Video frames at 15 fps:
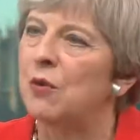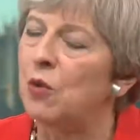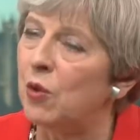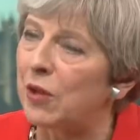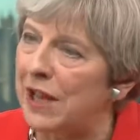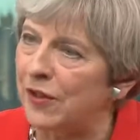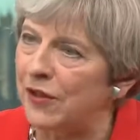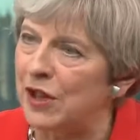We'll
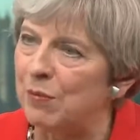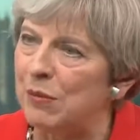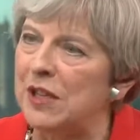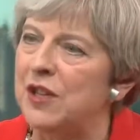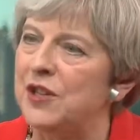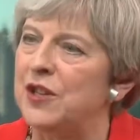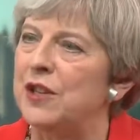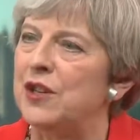get the
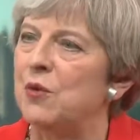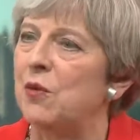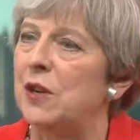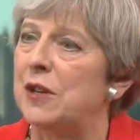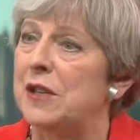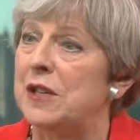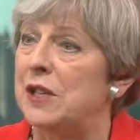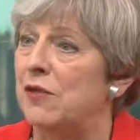ability to
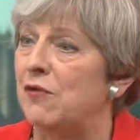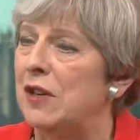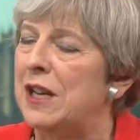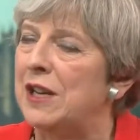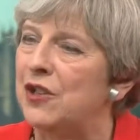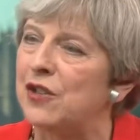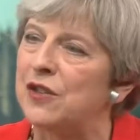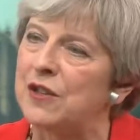work at it in
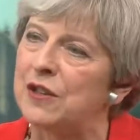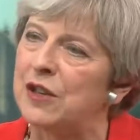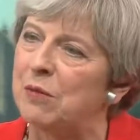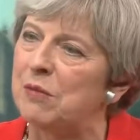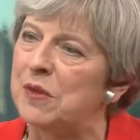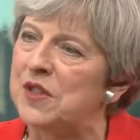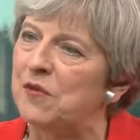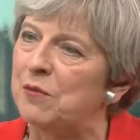relation to the
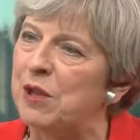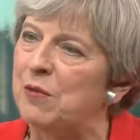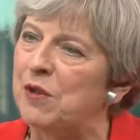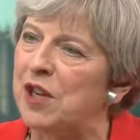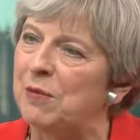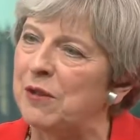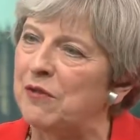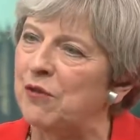numbers of people
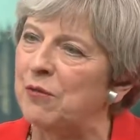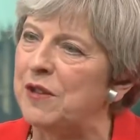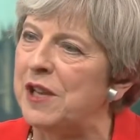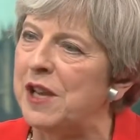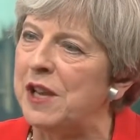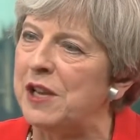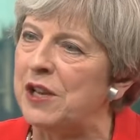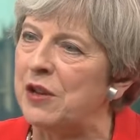coming from the
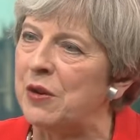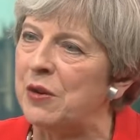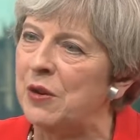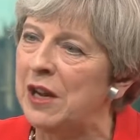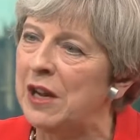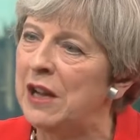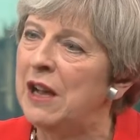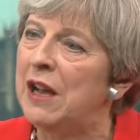EU,
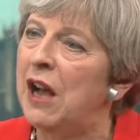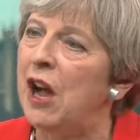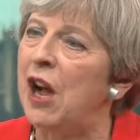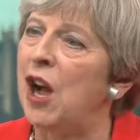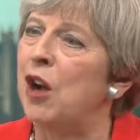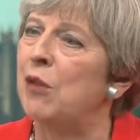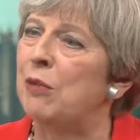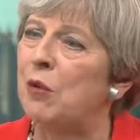
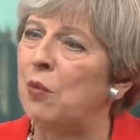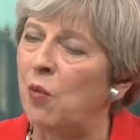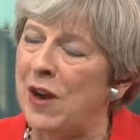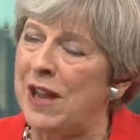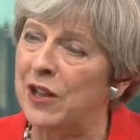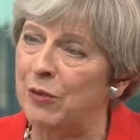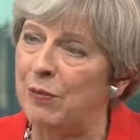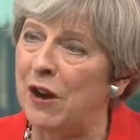but
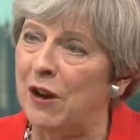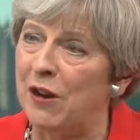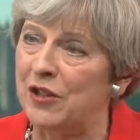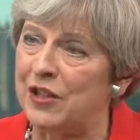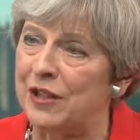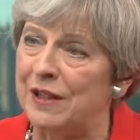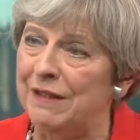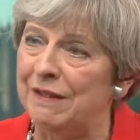we're the
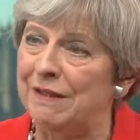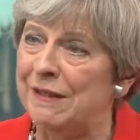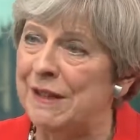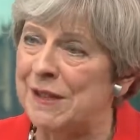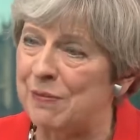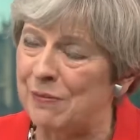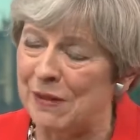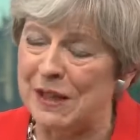party.
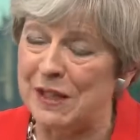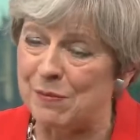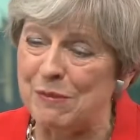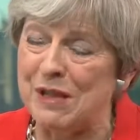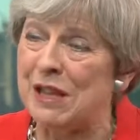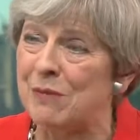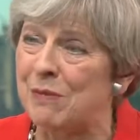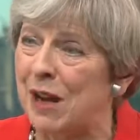It's
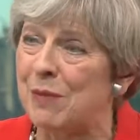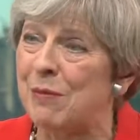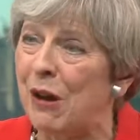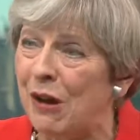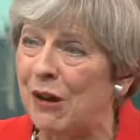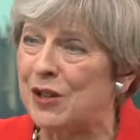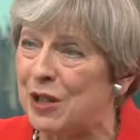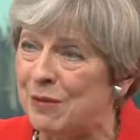me and my
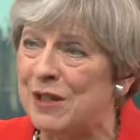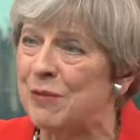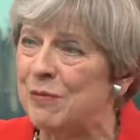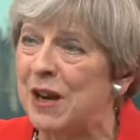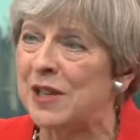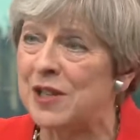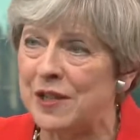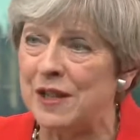party, me and
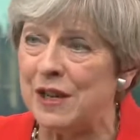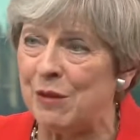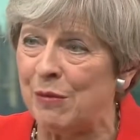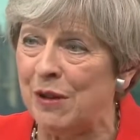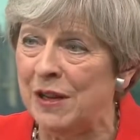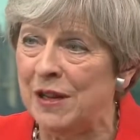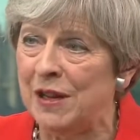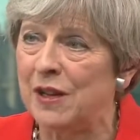my team,
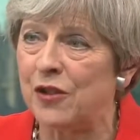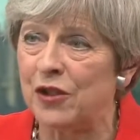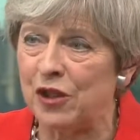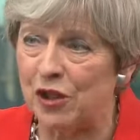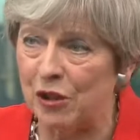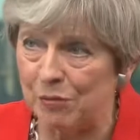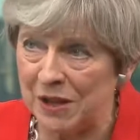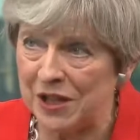that are
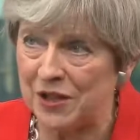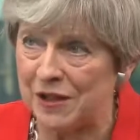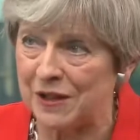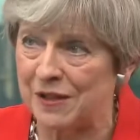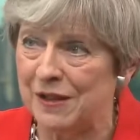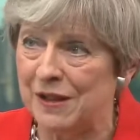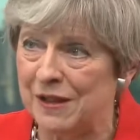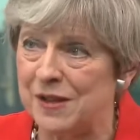
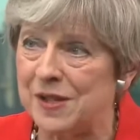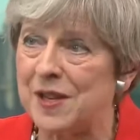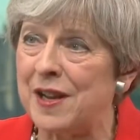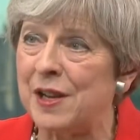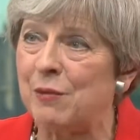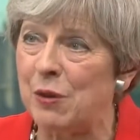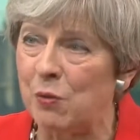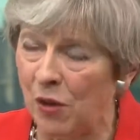committed to
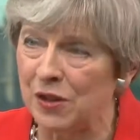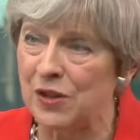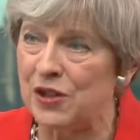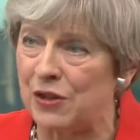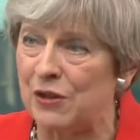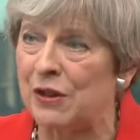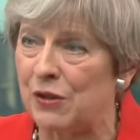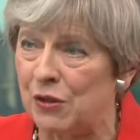saying we want
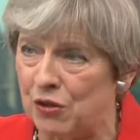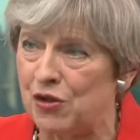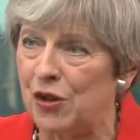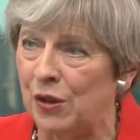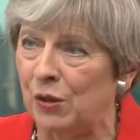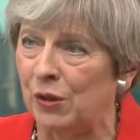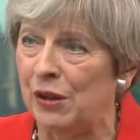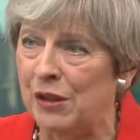to
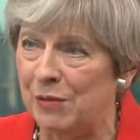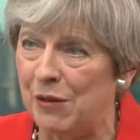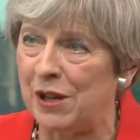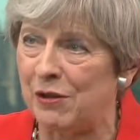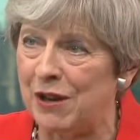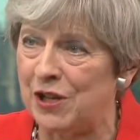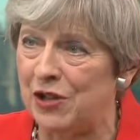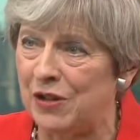control
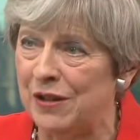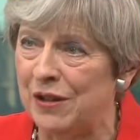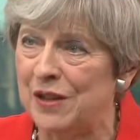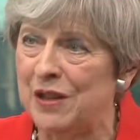migration,